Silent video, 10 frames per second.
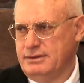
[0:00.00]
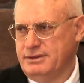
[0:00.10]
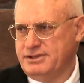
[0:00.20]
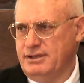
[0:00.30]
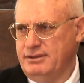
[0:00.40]

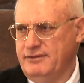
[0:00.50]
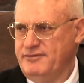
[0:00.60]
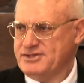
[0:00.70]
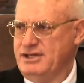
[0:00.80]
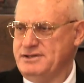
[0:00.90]
So have you
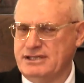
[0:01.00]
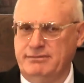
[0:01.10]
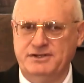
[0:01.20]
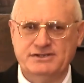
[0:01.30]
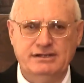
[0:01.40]
ever seen
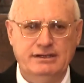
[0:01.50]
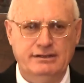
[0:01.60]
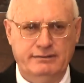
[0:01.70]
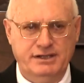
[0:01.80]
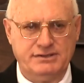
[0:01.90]
someone sitting in
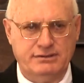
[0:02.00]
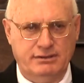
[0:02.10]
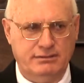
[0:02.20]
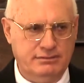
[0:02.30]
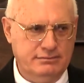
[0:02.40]
a
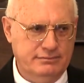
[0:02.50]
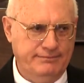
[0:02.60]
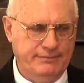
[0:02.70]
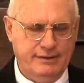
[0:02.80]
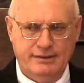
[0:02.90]
restaurant
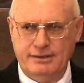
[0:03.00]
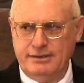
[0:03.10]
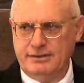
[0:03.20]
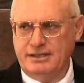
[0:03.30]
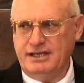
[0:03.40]

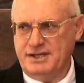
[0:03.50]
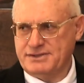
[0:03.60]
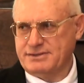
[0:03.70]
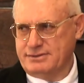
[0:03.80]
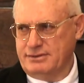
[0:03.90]
that has
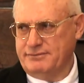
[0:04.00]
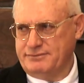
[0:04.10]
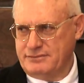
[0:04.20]
sort of